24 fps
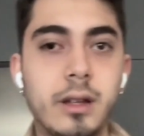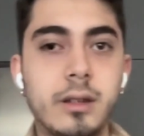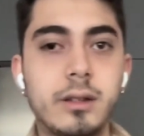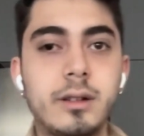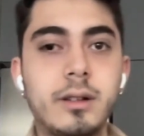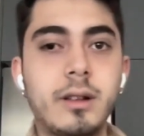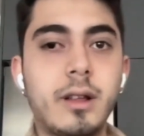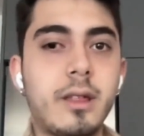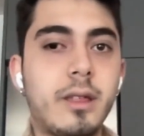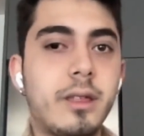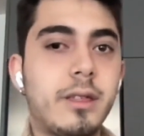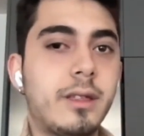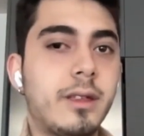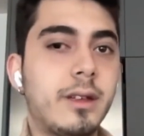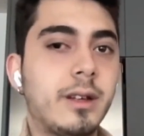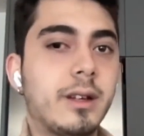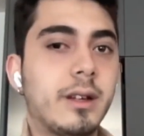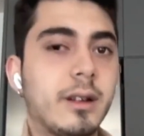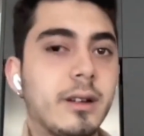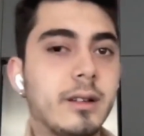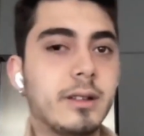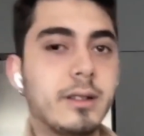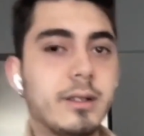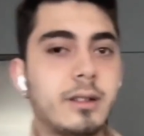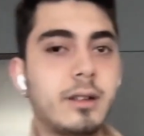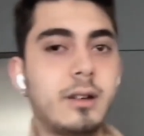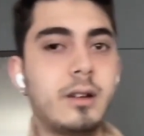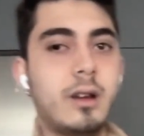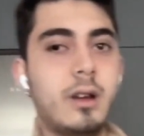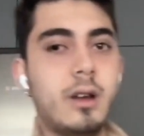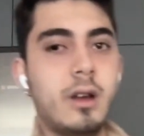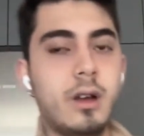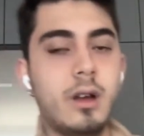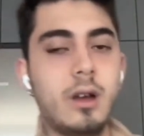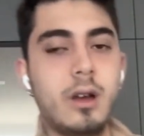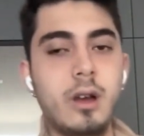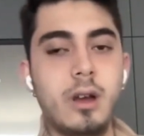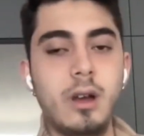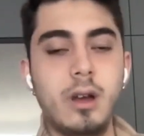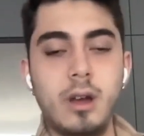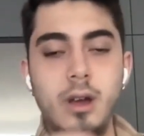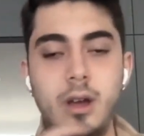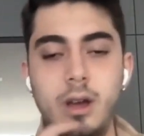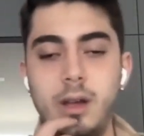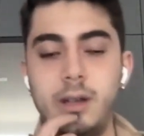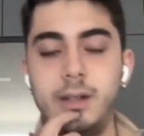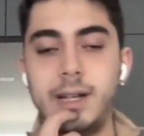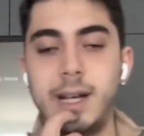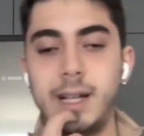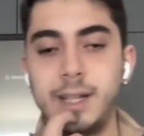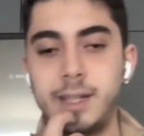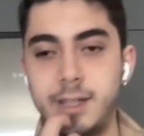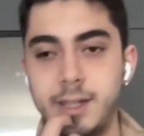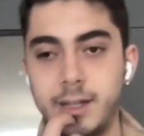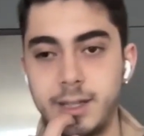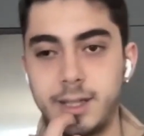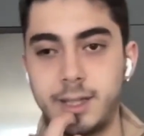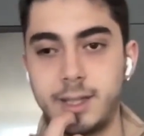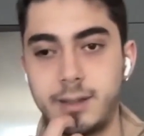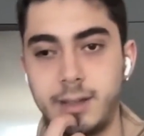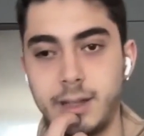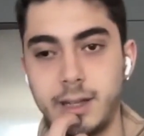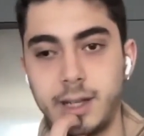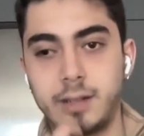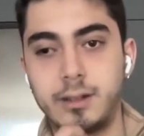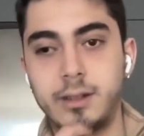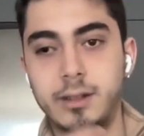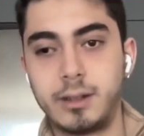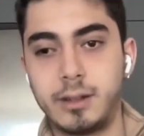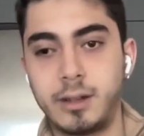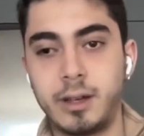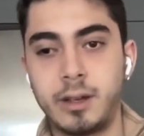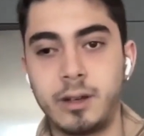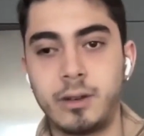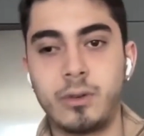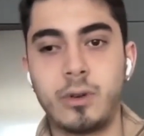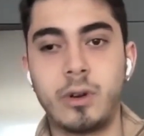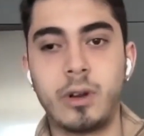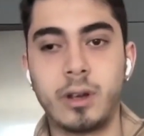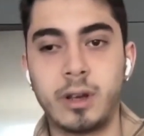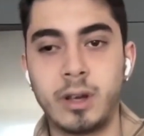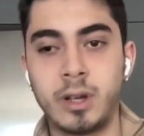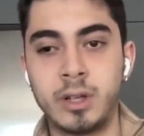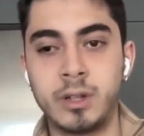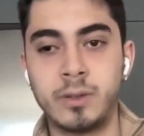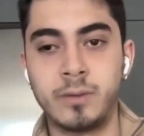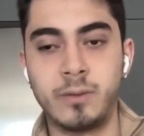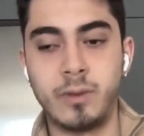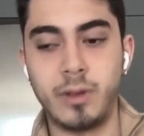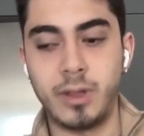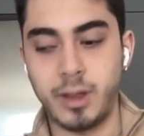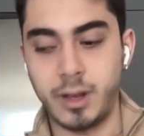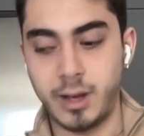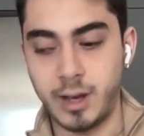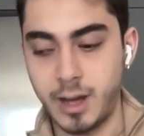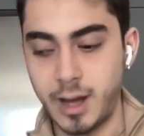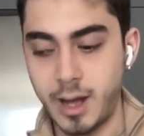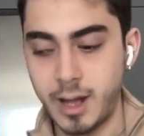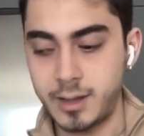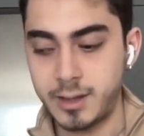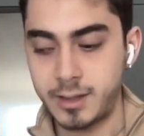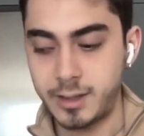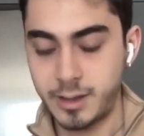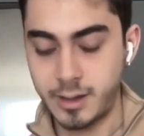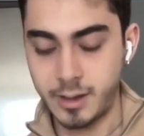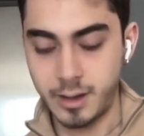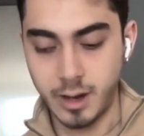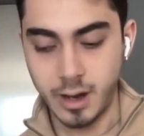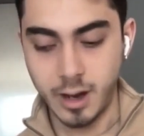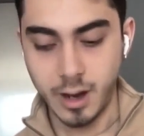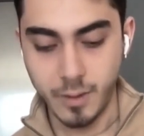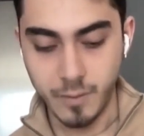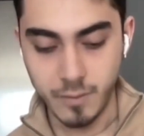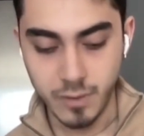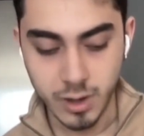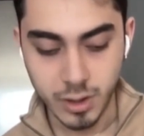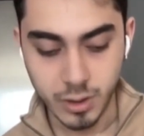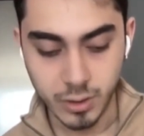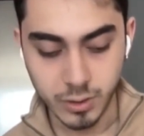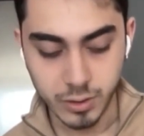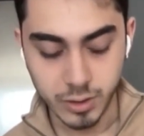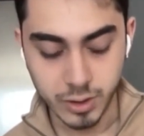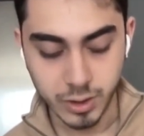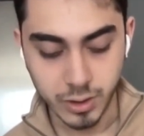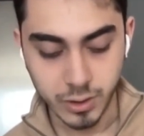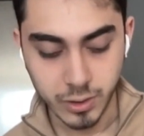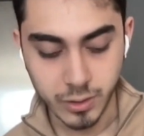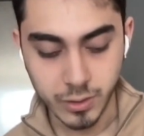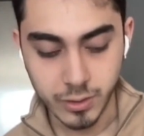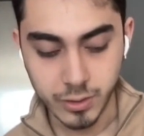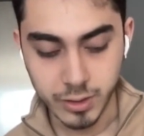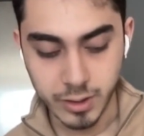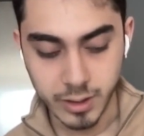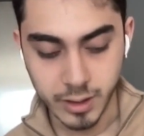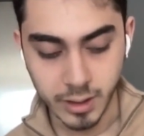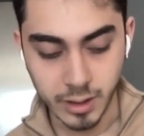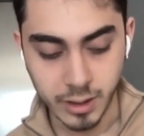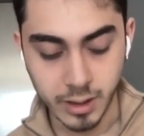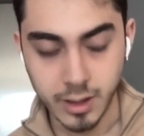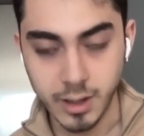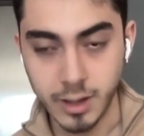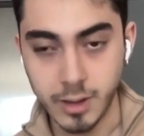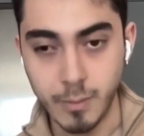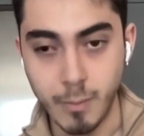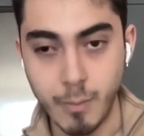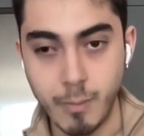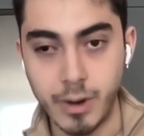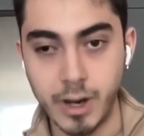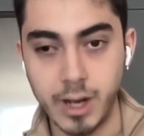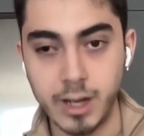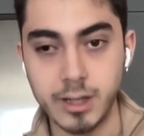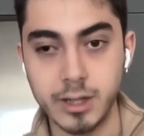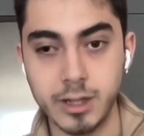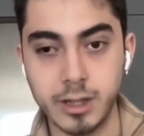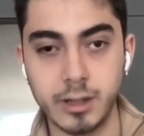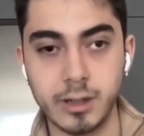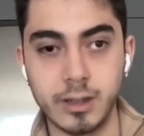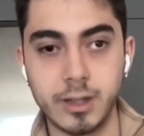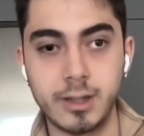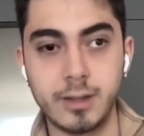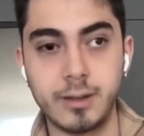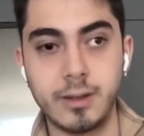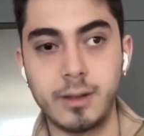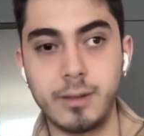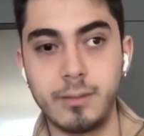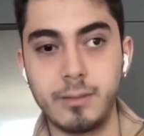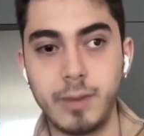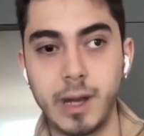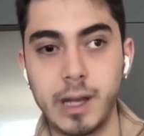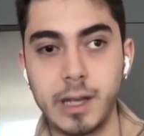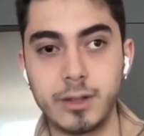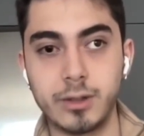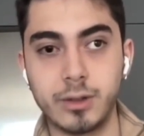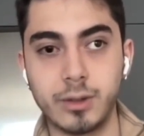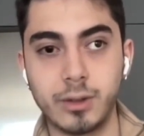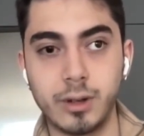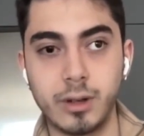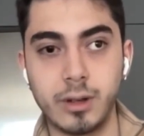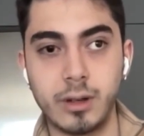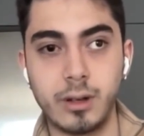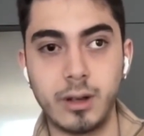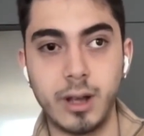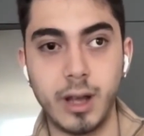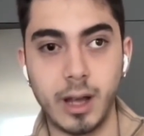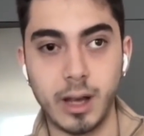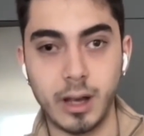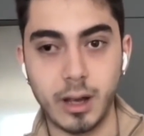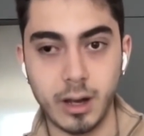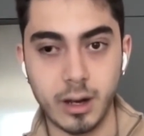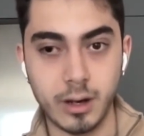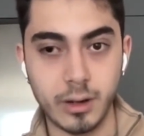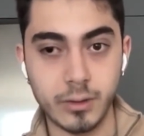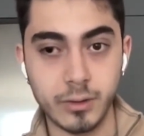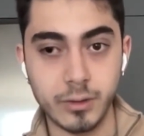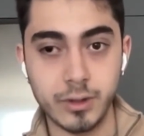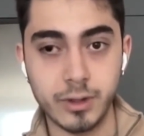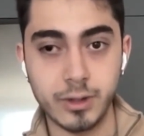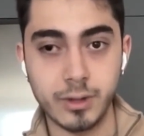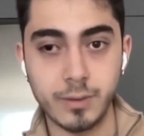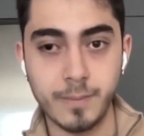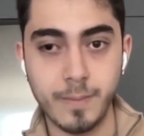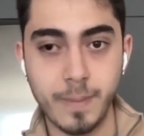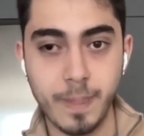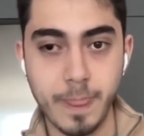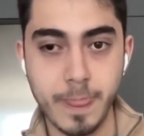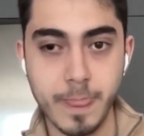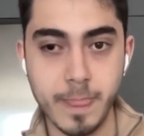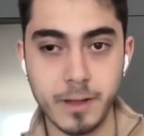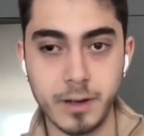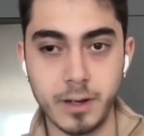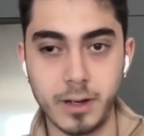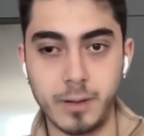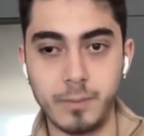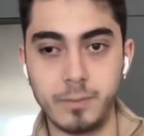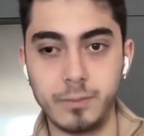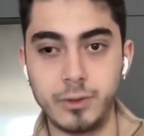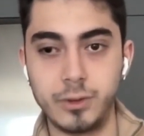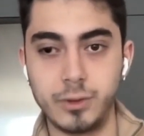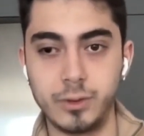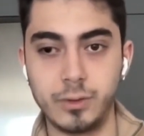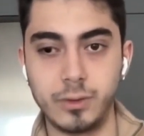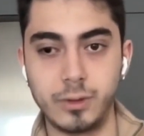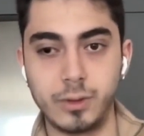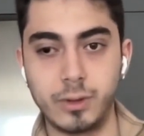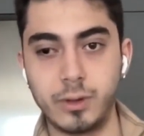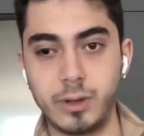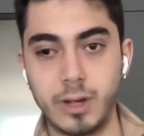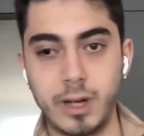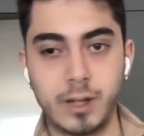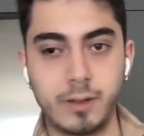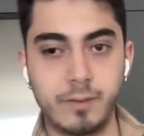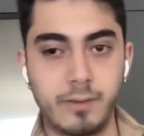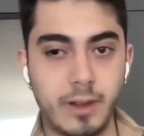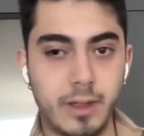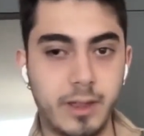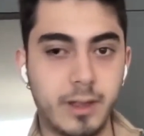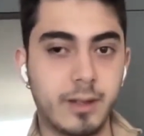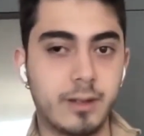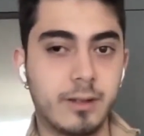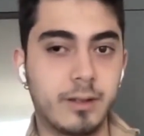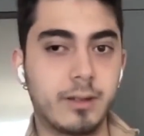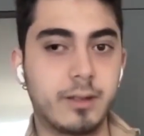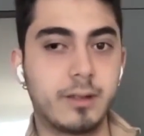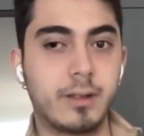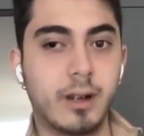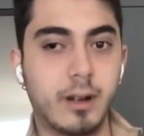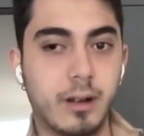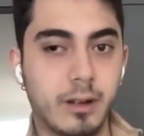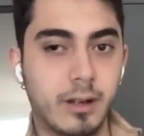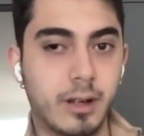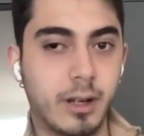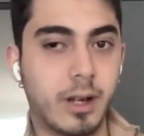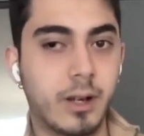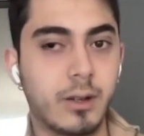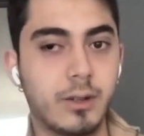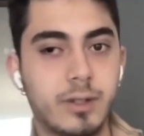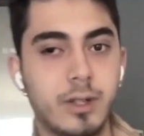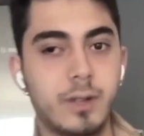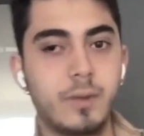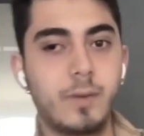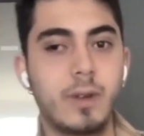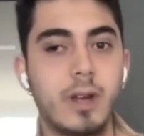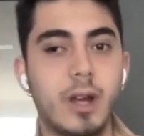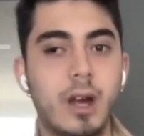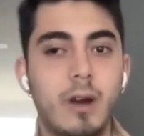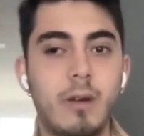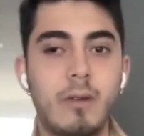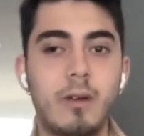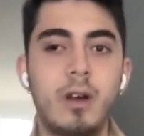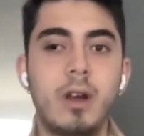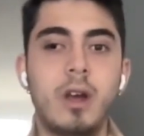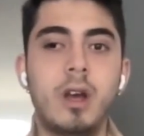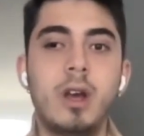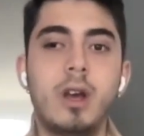another thing is not just like clicking or engaging with ads. We are also using impressions based on accounts to connect with the target accounts that we have.